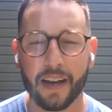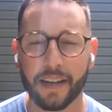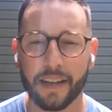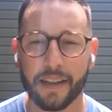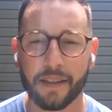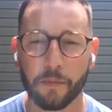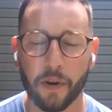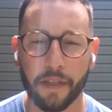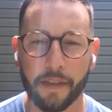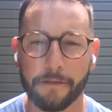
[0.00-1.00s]
in
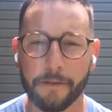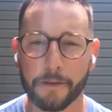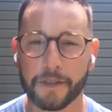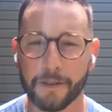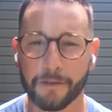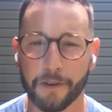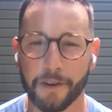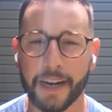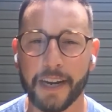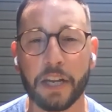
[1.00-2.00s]
what the folks
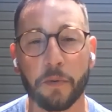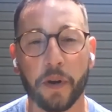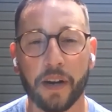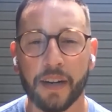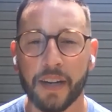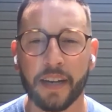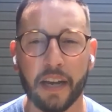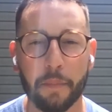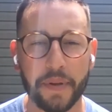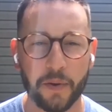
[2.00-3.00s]
over in Eat Well
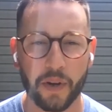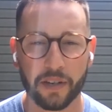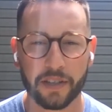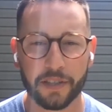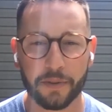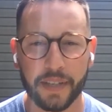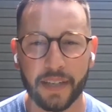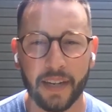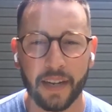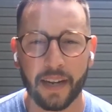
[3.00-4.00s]
and Be Well are doing.
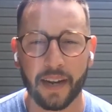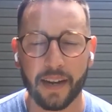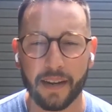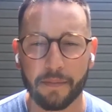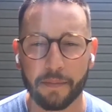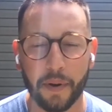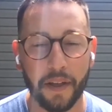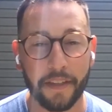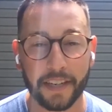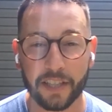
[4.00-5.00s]

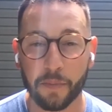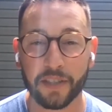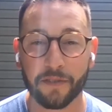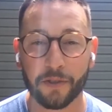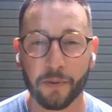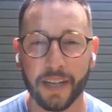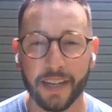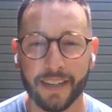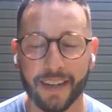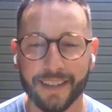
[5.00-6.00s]
But thanks so much for
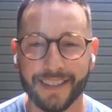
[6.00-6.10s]
joining. I'll